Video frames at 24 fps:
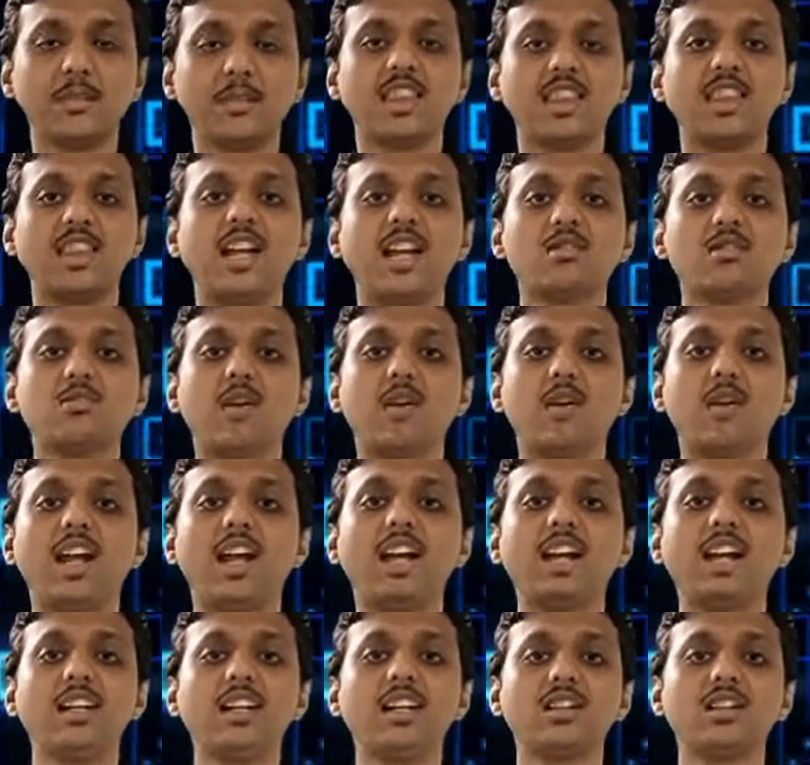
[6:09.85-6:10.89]
That's why
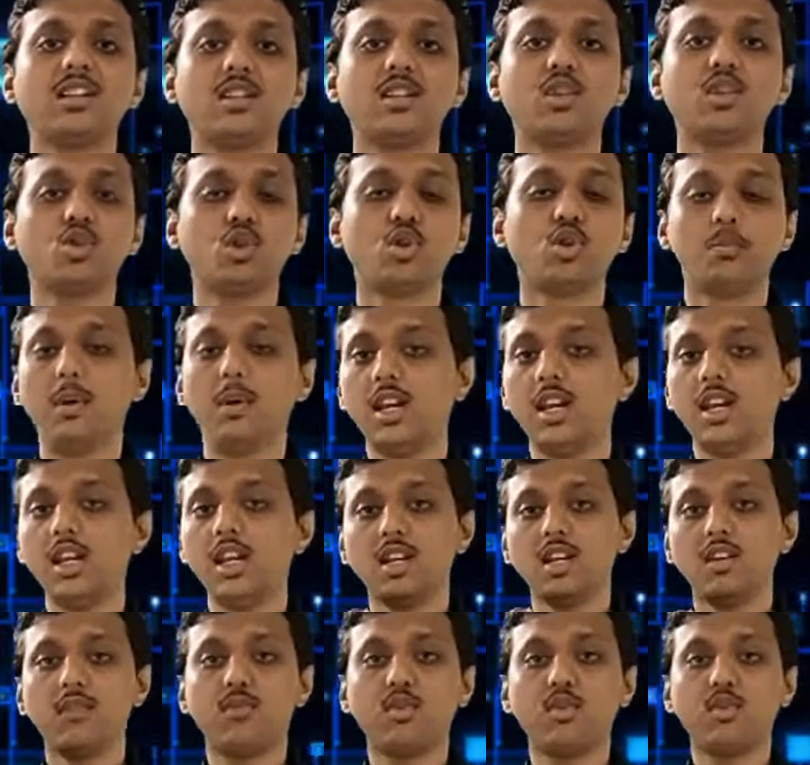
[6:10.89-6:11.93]
indexes should be
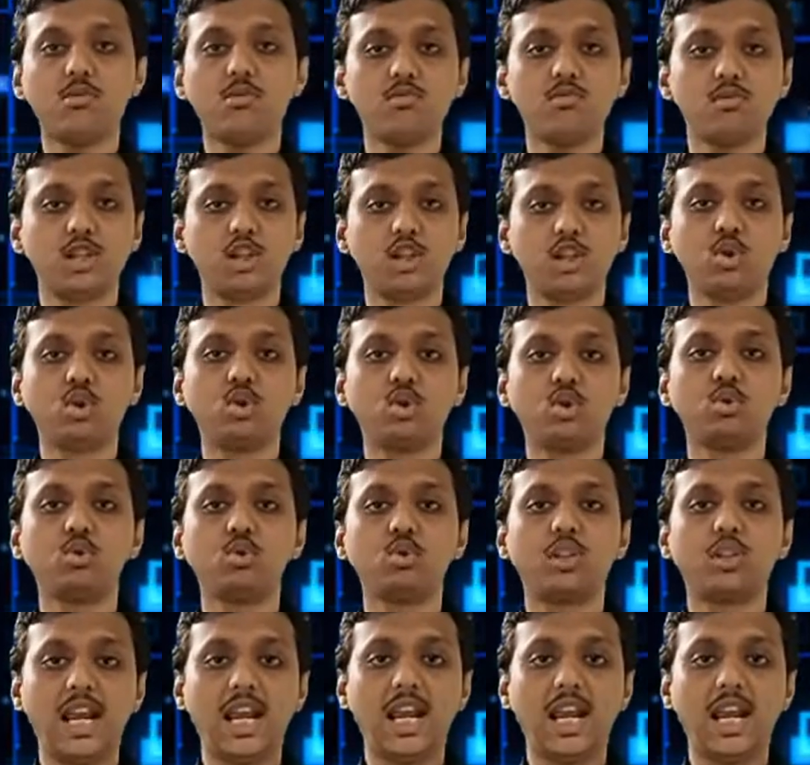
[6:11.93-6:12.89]
from 0 to 10.